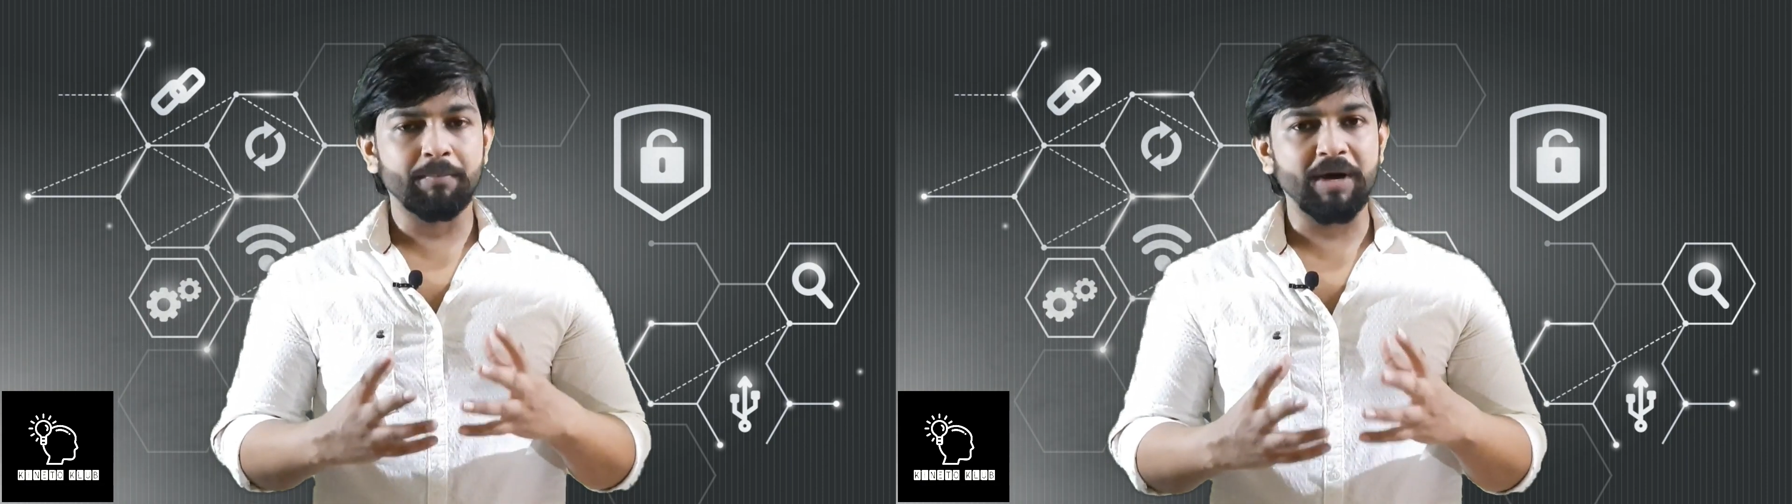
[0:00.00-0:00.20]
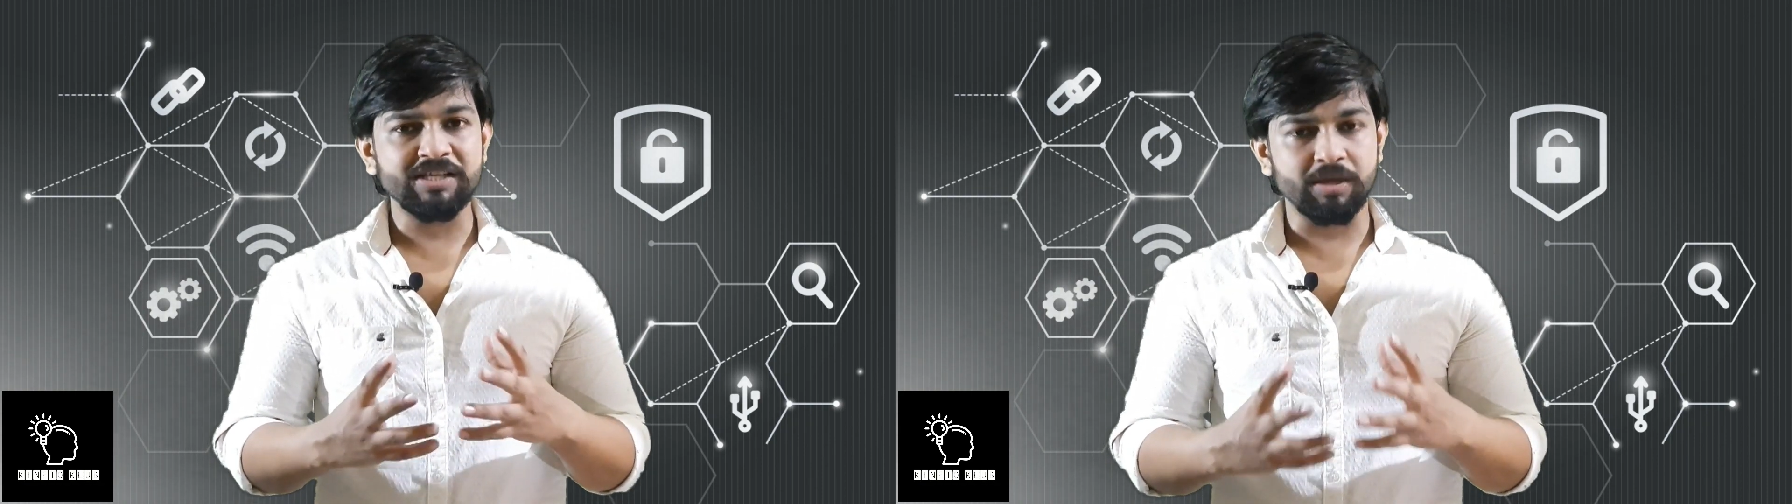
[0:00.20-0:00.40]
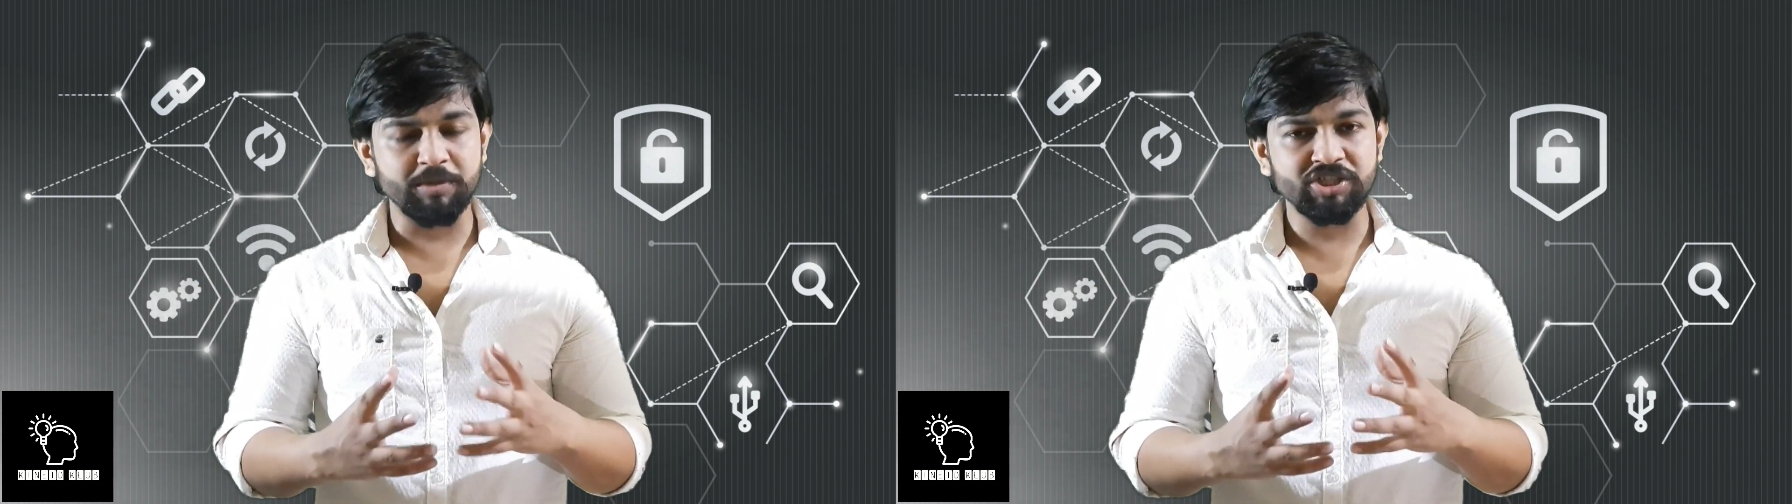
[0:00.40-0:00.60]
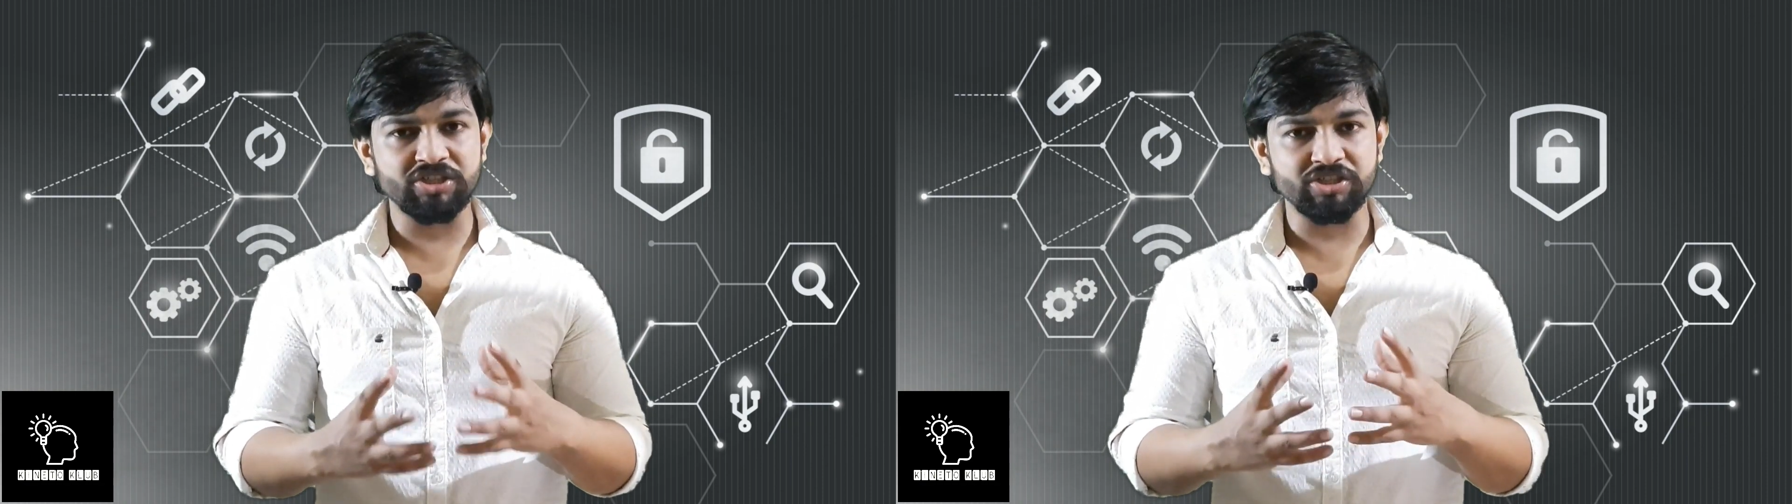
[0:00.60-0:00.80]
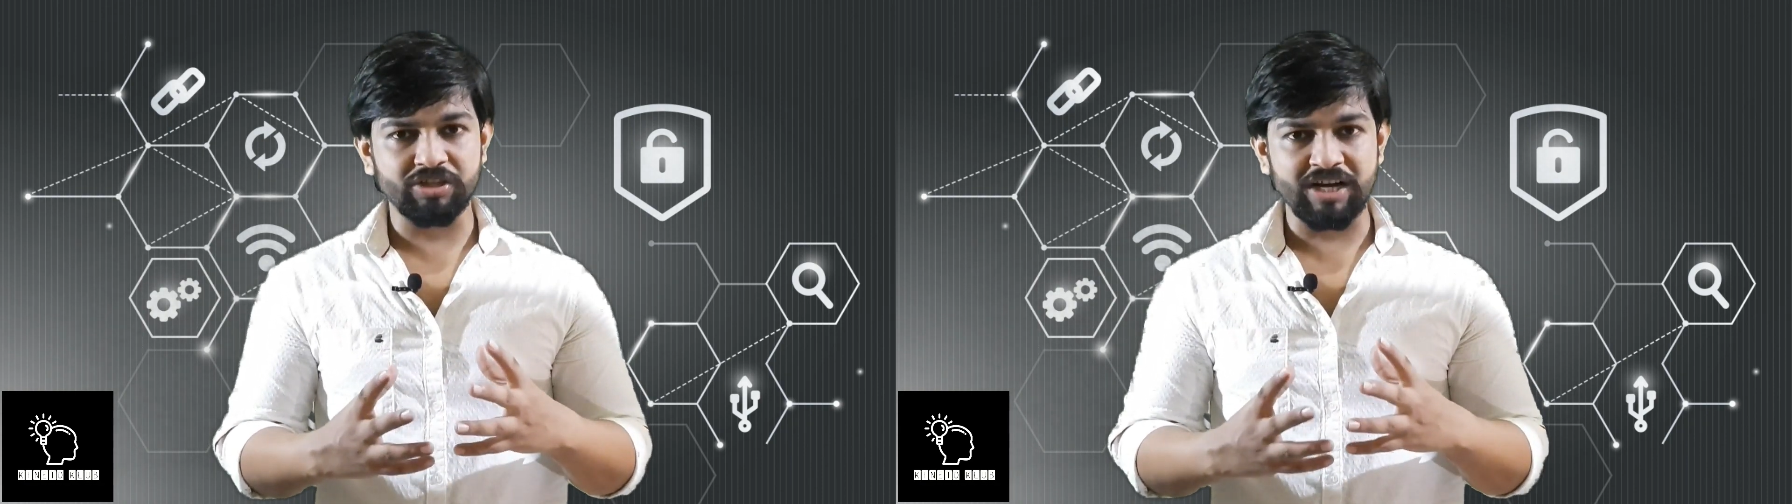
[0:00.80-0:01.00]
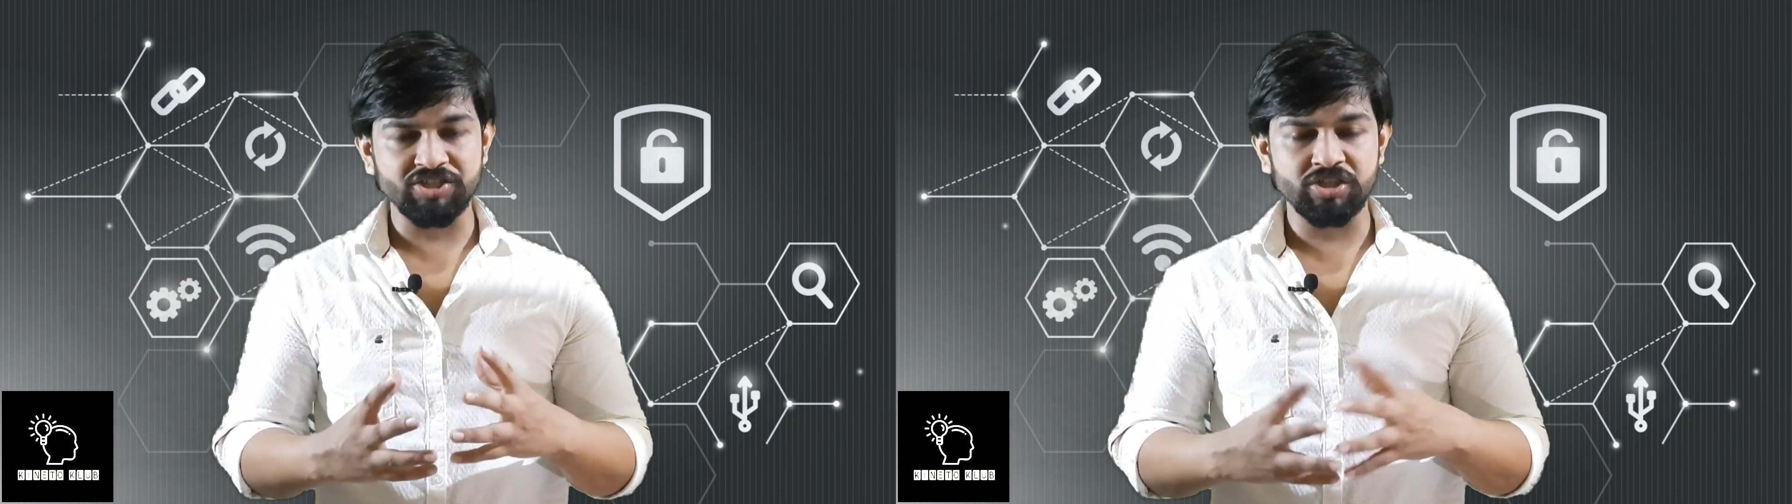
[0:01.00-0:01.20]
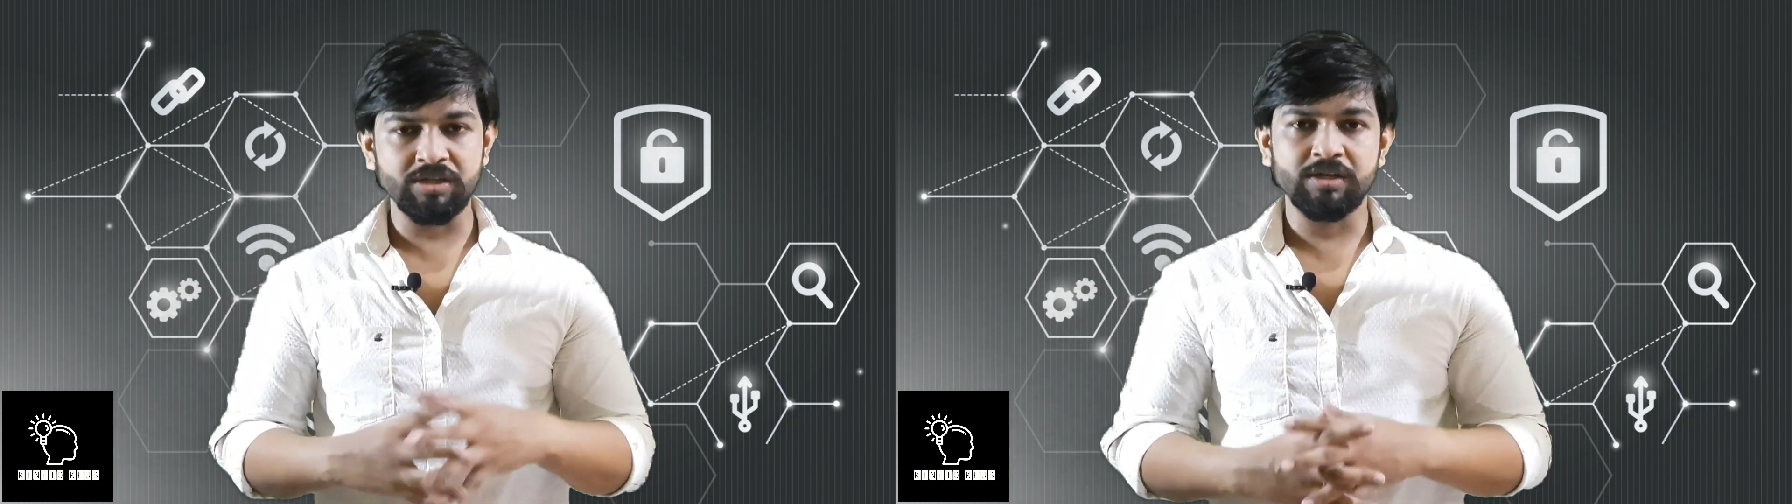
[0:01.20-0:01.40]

by Samiksha Chitranshi